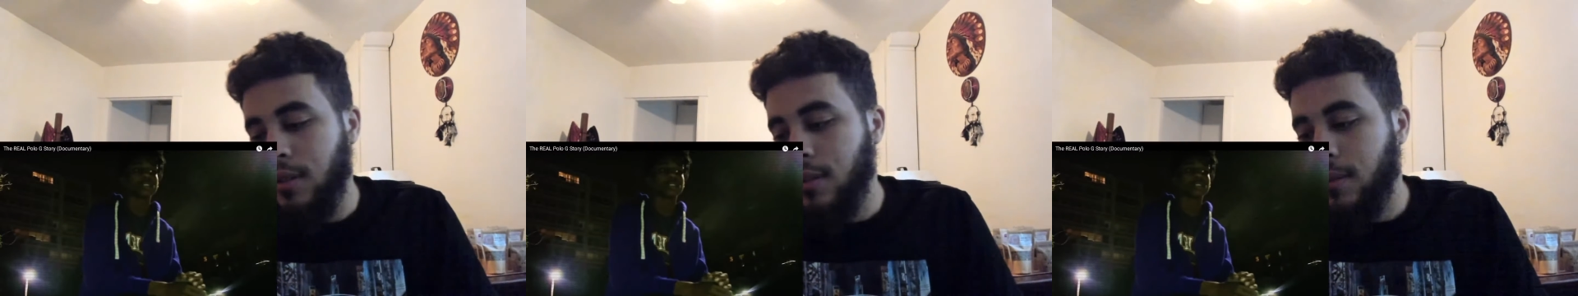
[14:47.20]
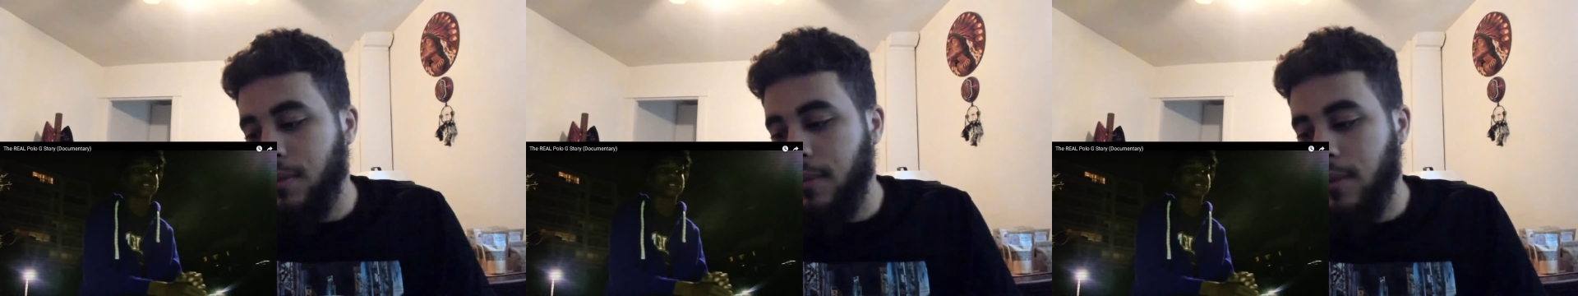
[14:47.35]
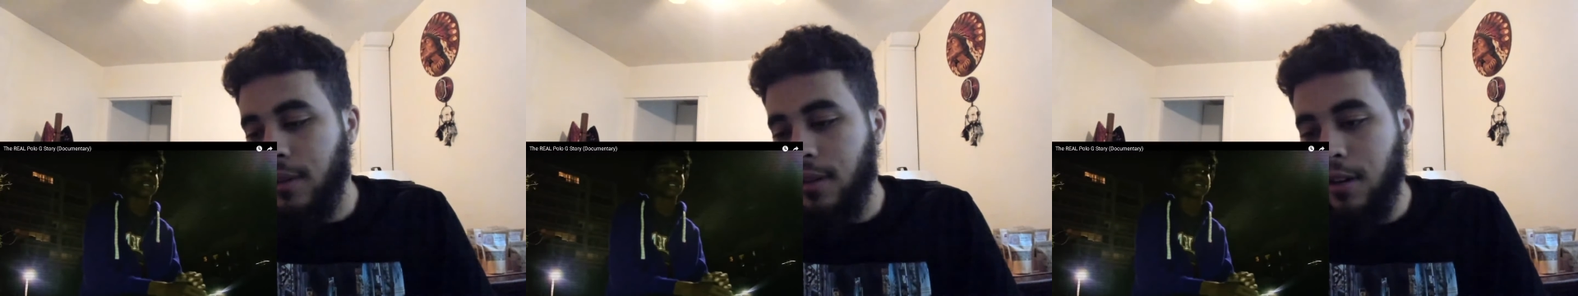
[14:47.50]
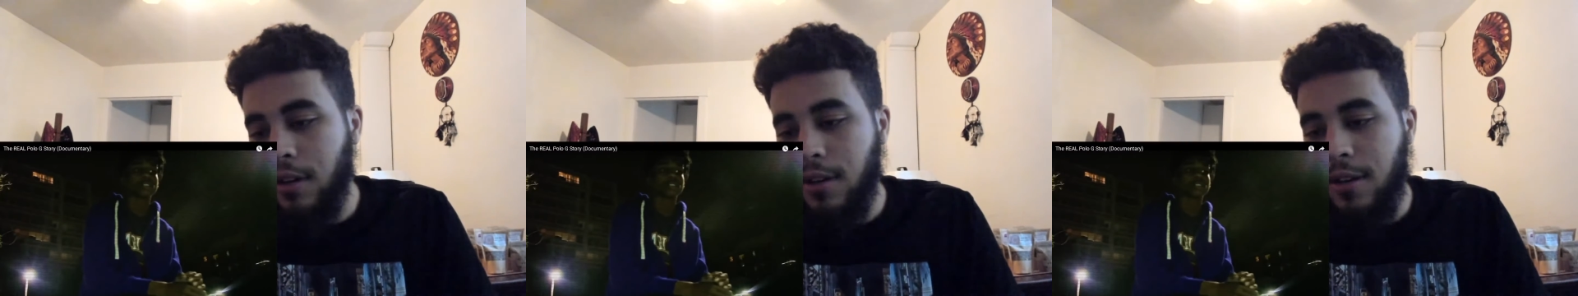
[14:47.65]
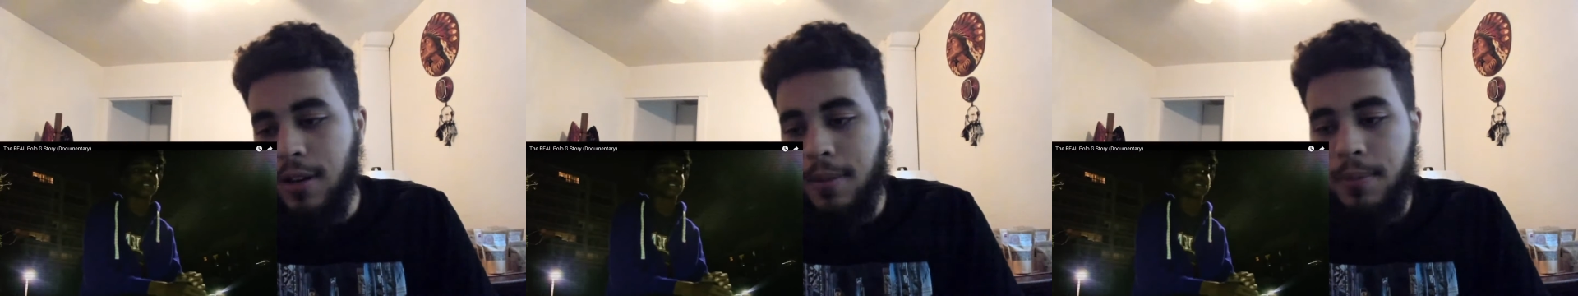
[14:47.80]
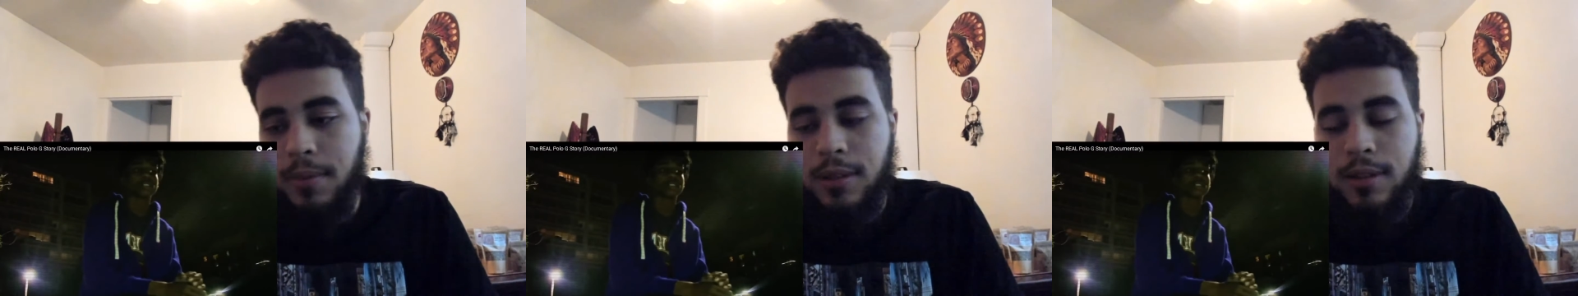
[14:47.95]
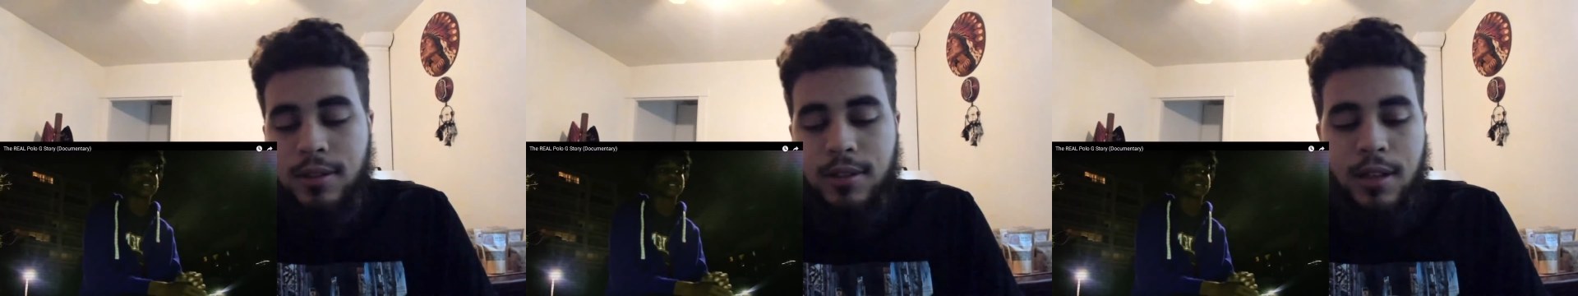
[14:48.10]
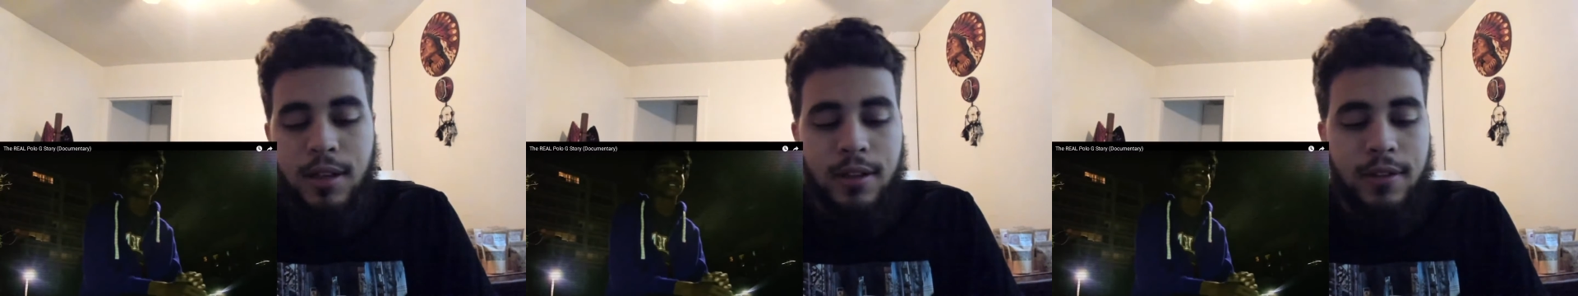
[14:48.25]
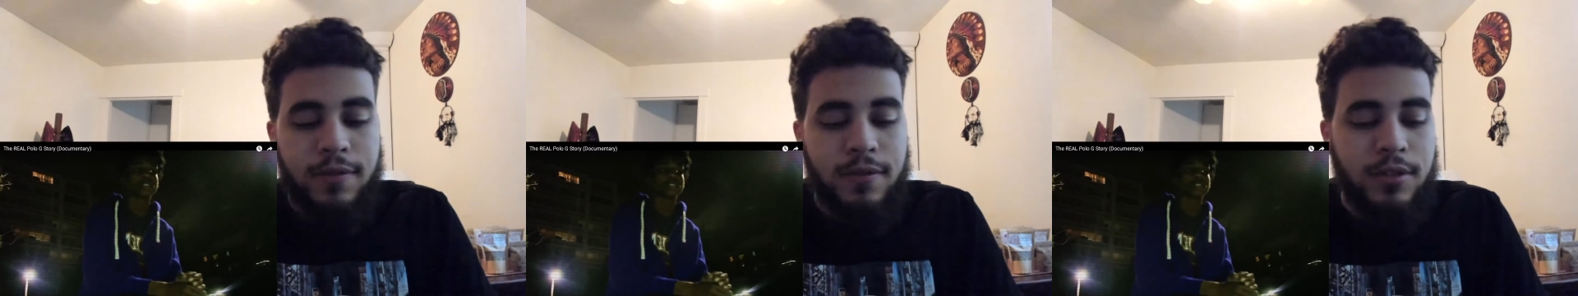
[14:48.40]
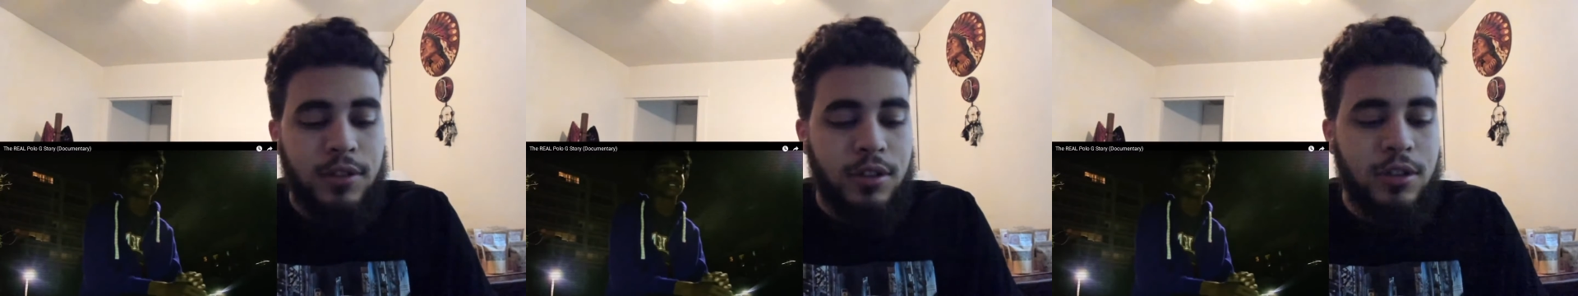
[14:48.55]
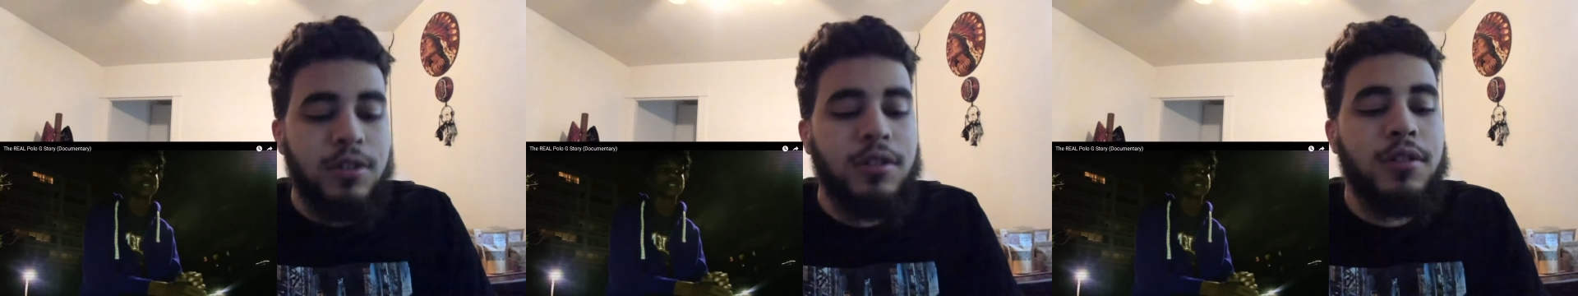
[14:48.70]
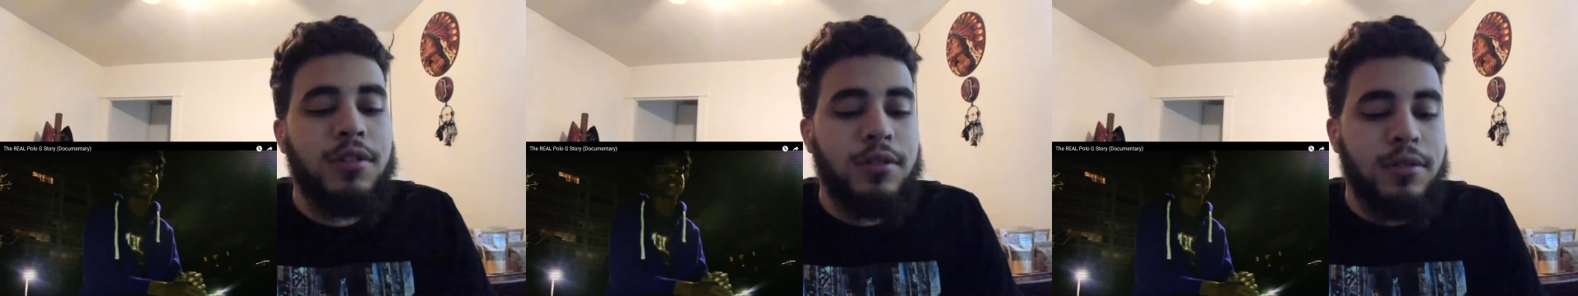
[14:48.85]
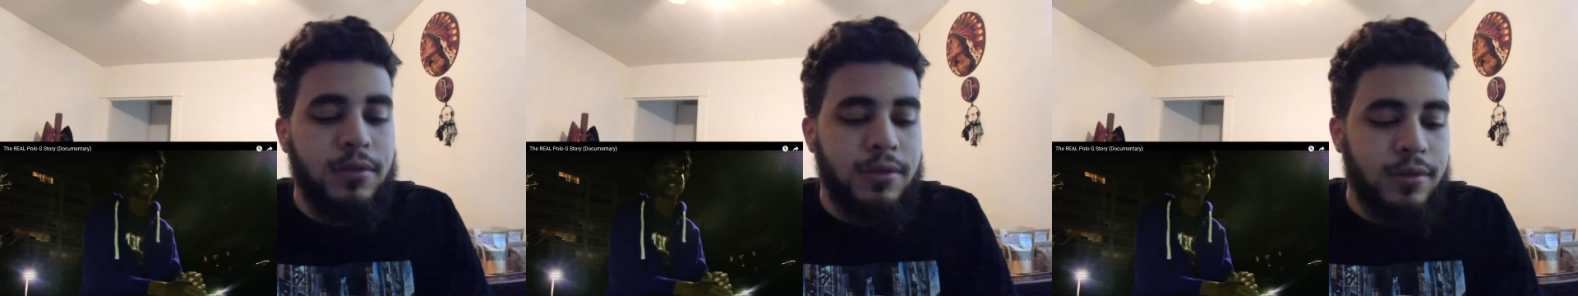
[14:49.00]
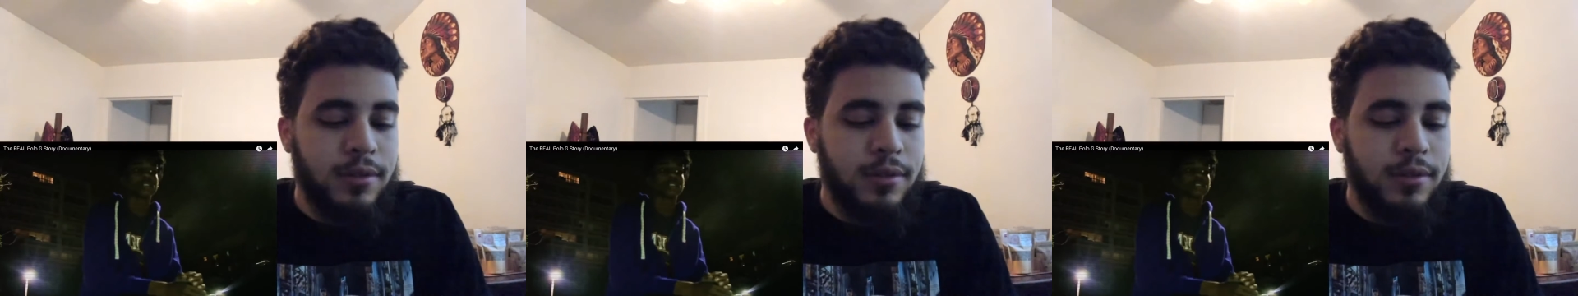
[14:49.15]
But R.I.P. Zach for sure.